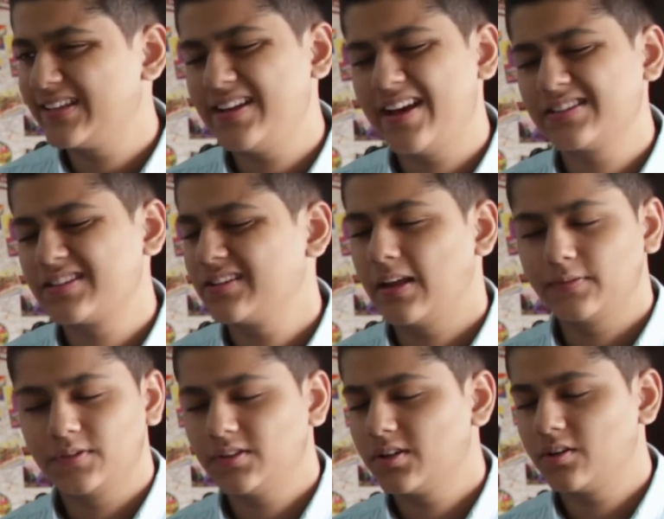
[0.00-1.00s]
STX can
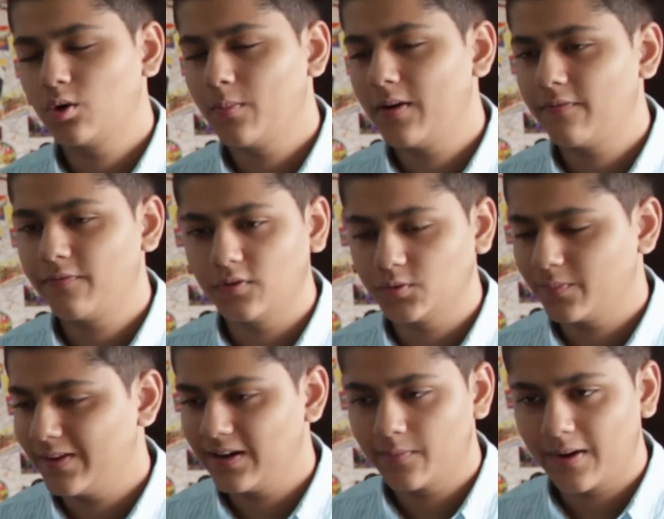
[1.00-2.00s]
have 600 ohm headphones,
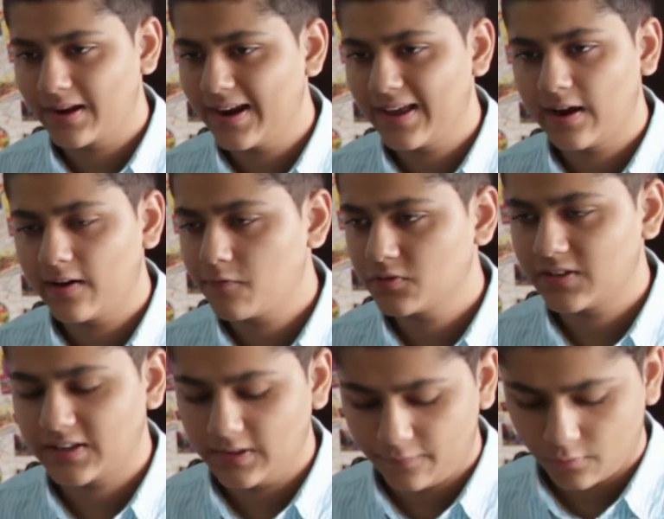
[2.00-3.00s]
planar magnetic headphones
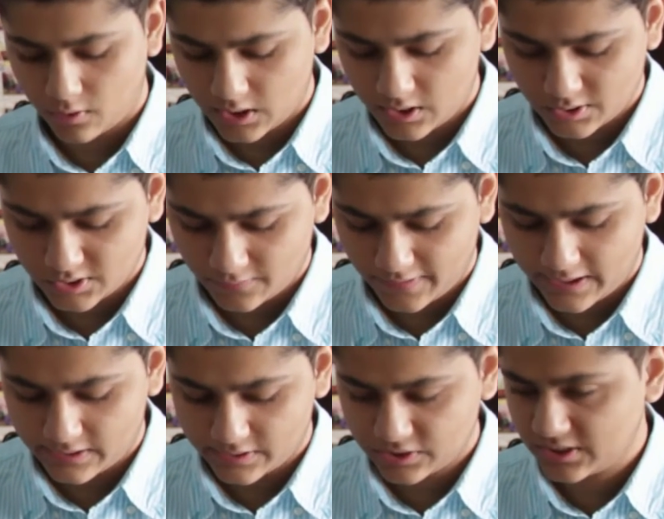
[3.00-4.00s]
like the 400s, the
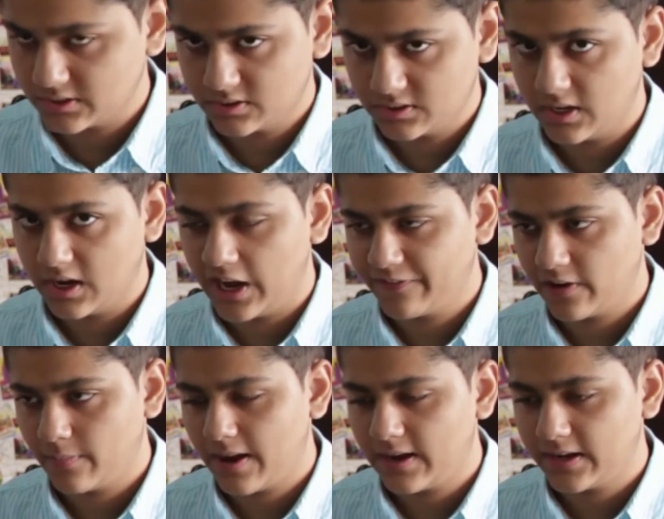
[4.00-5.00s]
500s, the
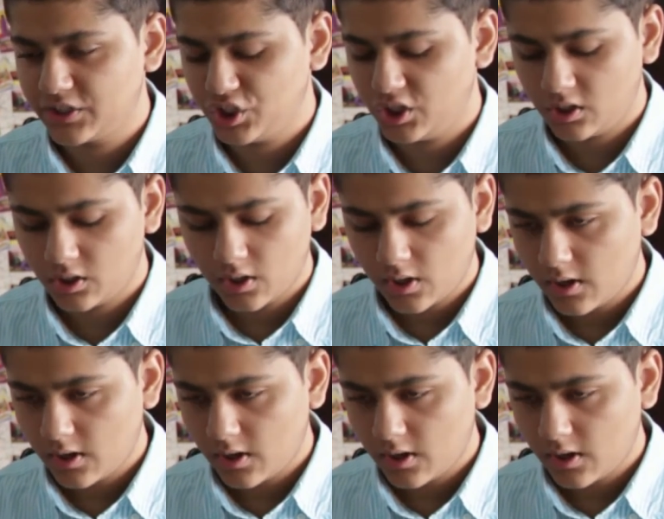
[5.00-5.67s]
HiFiMAN, HE,